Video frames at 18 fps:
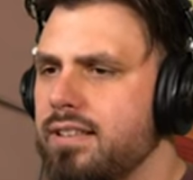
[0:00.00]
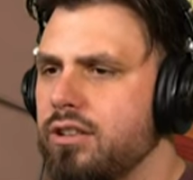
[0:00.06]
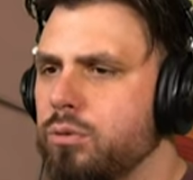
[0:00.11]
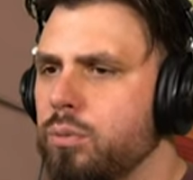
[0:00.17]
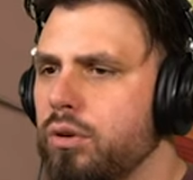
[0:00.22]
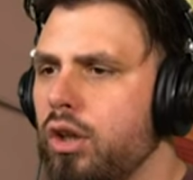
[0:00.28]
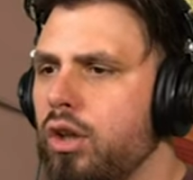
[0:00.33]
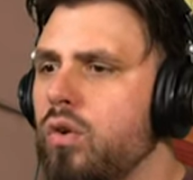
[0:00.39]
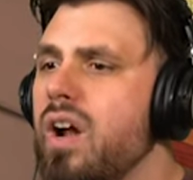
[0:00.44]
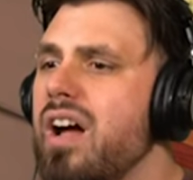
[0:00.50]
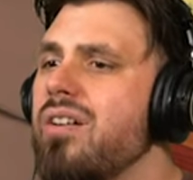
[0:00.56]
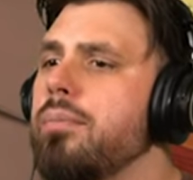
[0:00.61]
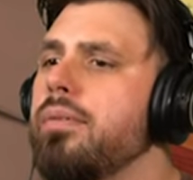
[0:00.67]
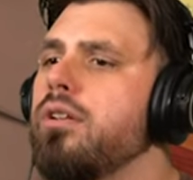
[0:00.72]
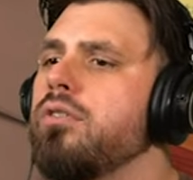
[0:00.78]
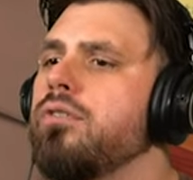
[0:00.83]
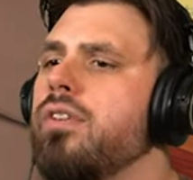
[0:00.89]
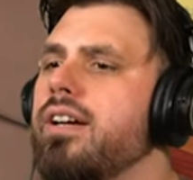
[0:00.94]
There's wood all
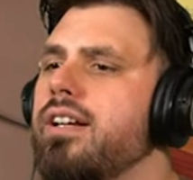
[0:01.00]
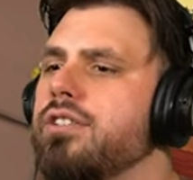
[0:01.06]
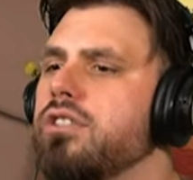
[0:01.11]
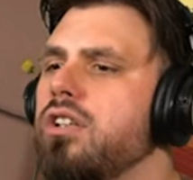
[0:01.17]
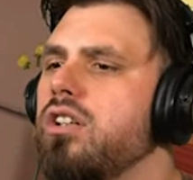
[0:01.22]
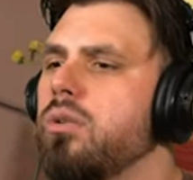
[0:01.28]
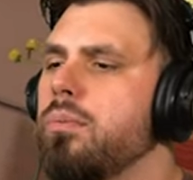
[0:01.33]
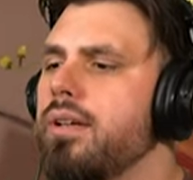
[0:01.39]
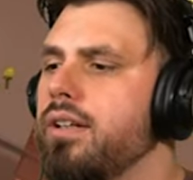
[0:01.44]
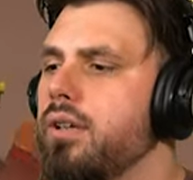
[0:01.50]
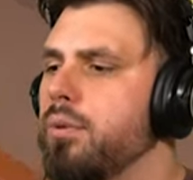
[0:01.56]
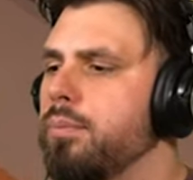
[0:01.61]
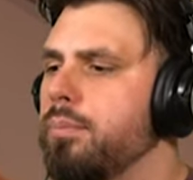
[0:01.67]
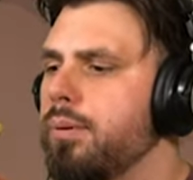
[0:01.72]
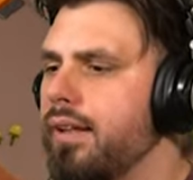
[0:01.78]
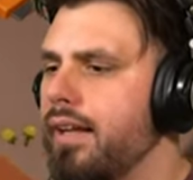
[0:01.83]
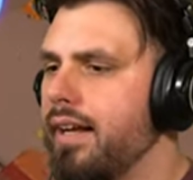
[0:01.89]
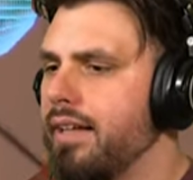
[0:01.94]
around, you find a saw to make it into
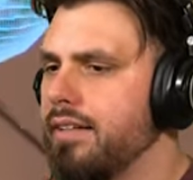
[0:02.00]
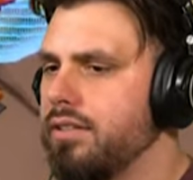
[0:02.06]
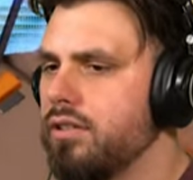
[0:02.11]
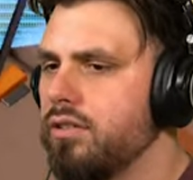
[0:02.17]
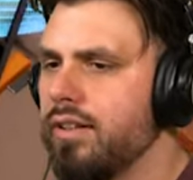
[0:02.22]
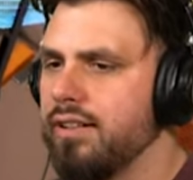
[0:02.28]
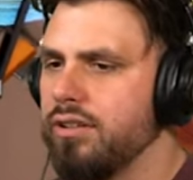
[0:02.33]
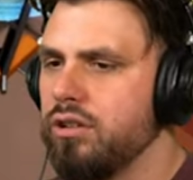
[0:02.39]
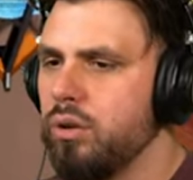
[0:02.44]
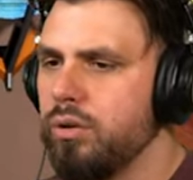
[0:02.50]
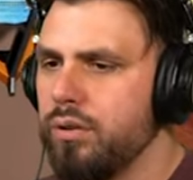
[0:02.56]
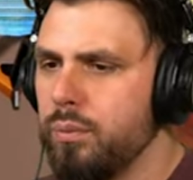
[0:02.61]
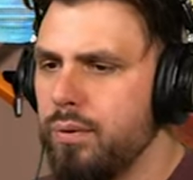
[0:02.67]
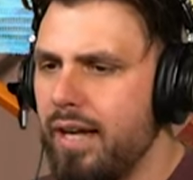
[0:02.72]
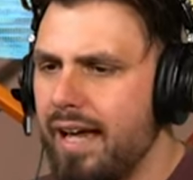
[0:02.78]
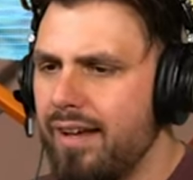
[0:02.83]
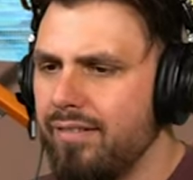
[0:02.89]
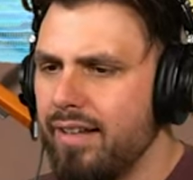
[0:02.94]
planks. Alright, so
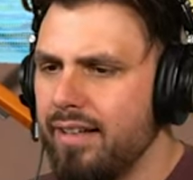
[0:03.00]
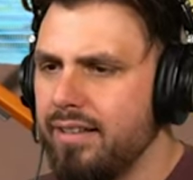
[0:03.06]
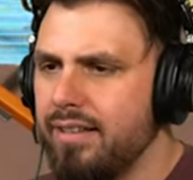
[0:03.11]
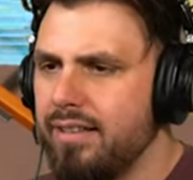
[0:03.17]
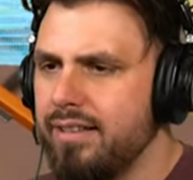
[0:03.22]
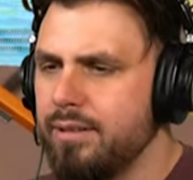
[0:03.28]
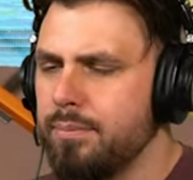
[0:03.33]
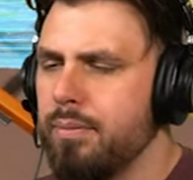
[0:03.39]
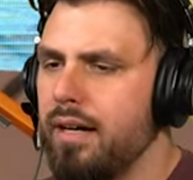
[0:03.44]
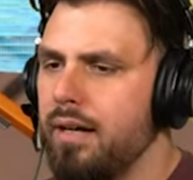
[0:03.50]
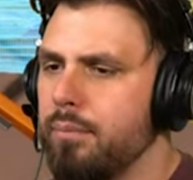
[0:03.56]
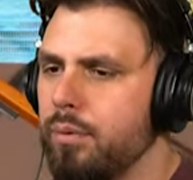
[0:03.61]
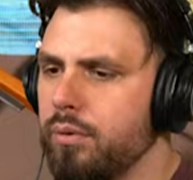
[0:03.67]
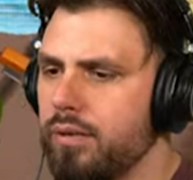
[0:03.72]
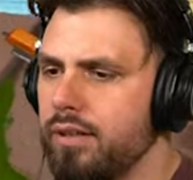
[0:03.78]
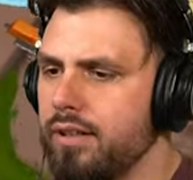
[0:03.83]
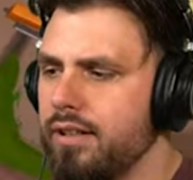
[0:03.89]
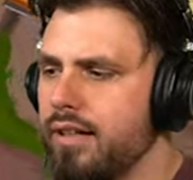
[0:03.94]
we have like this bad boy
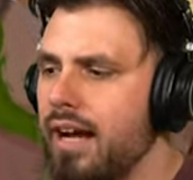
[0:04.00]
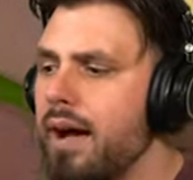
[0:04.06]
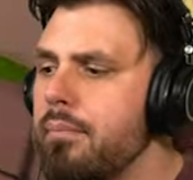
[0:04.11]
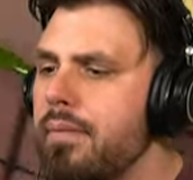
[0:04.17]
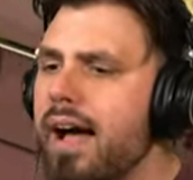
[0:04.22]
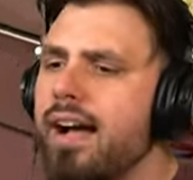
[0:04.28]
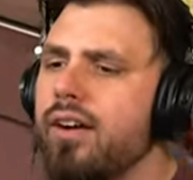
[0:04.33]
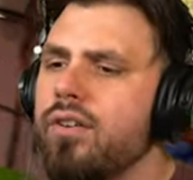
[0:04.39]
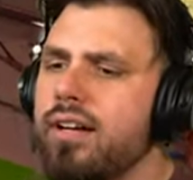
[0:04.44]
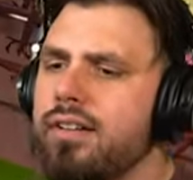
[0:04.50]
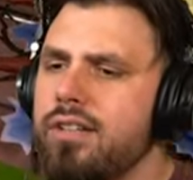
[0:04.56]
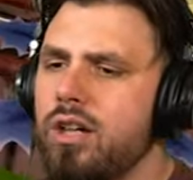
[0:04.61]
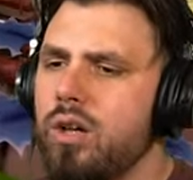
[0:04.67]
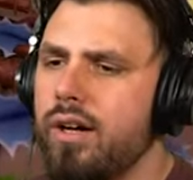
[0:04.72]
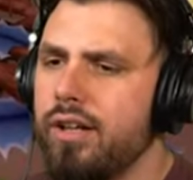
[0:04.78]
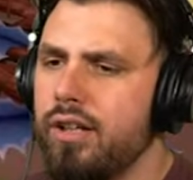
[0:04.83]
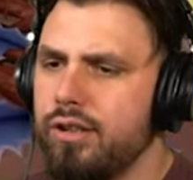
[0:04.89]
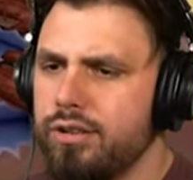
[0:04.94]
right here. I'm hungry, I know,
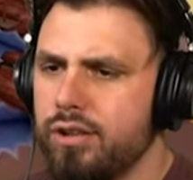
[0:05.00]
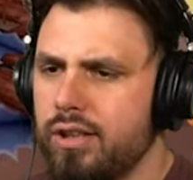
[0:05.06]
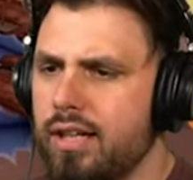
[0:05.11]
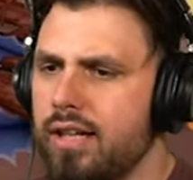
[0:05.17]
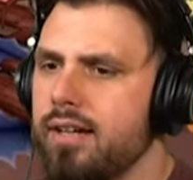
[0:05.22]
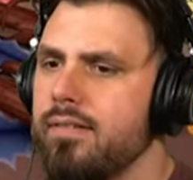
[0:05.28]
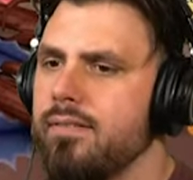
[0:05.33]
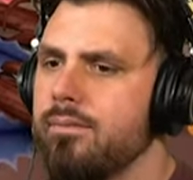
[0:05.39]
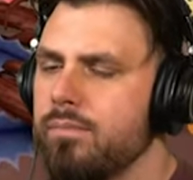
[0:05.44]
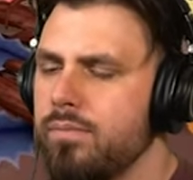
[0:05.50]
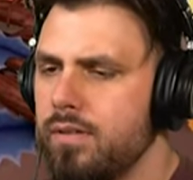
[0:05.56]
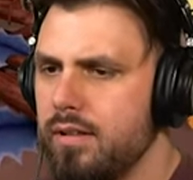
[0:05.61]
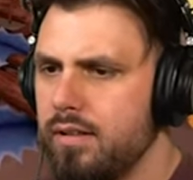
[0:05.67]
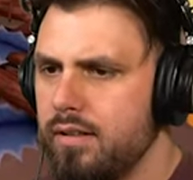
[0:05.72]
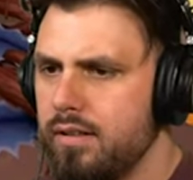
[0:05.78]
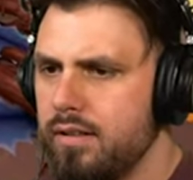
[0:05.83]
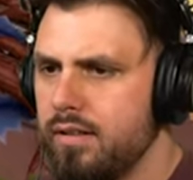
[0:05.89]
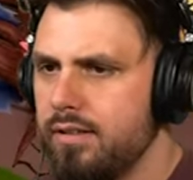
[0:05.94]
I know, it's okay.
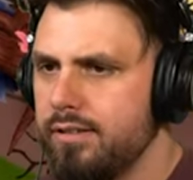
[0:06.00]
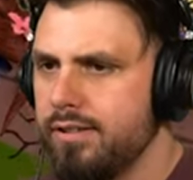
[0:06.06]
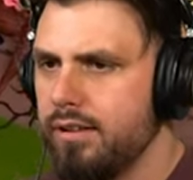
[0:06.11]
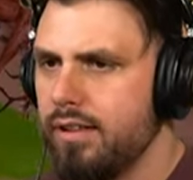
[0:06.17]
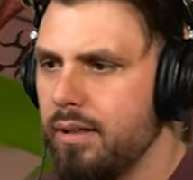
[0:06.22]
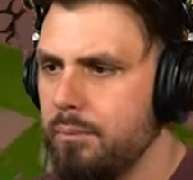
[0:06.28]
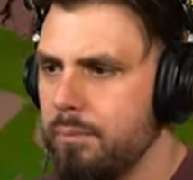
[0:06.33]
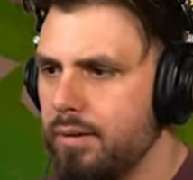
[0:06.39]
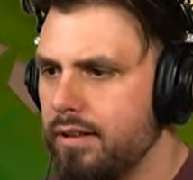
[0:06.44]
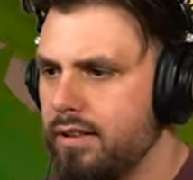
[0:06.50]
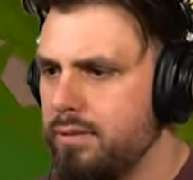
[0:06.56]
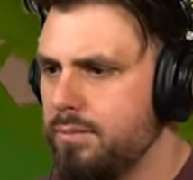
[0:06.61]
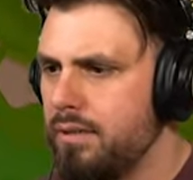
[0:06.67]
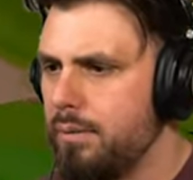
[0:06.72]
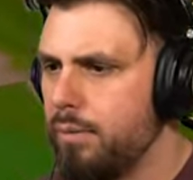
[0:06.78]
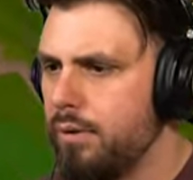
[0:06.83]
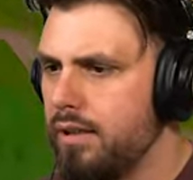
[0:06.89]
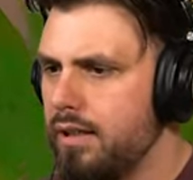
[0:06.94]
Okay, build this
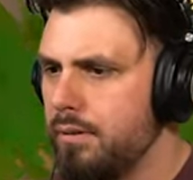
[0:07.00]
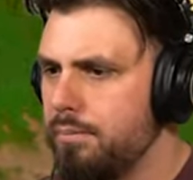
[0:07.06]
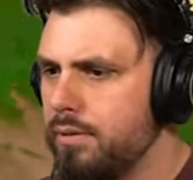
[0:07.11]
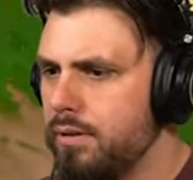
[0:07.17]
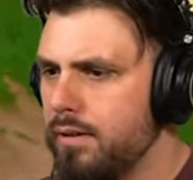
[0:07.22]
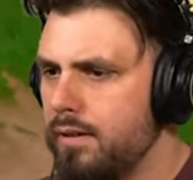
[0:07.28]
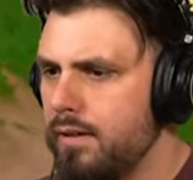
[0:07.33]
bad boy up.